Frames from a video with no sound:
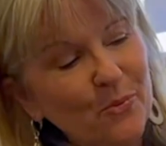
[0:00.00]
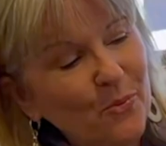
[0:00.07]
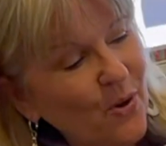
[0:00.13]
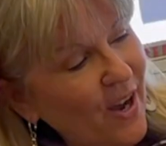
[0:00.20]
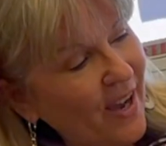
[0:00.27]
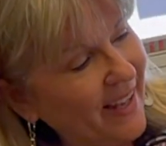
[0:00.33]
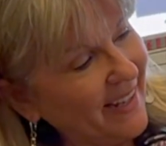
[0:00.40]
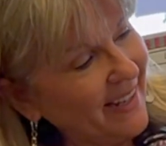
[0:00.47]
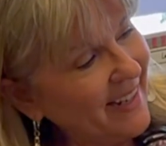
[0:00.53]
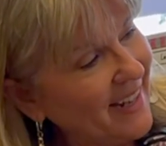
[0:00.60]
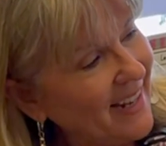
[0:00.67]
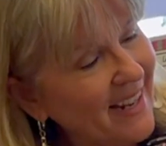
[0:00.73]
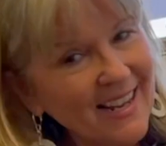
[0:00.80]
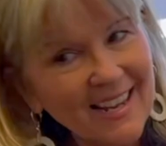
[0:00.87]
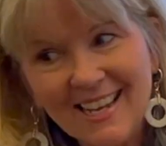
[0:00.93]
one
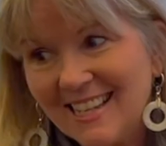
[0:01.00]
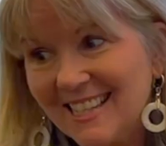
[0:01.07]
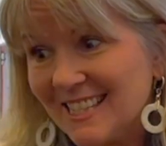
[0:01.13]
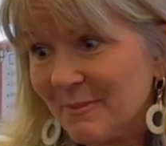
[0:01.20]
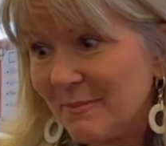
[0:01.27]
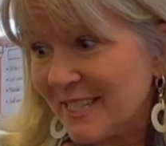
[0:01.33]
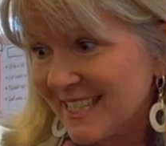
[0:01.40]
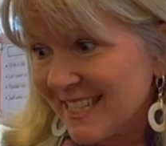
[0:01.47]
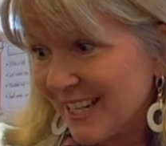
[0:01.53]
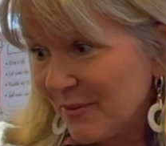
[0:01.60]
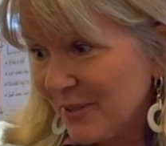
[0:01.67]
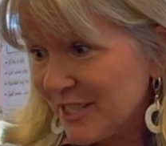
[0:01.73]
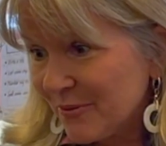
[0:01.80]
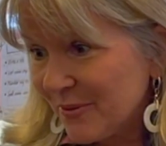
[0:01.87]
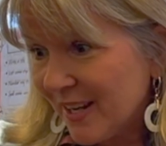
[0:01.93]
is
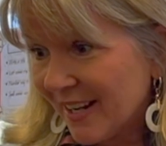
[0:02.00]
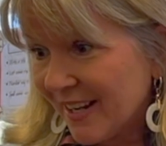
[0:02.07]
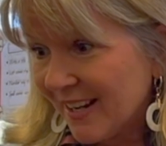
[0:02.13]
missing? Which one?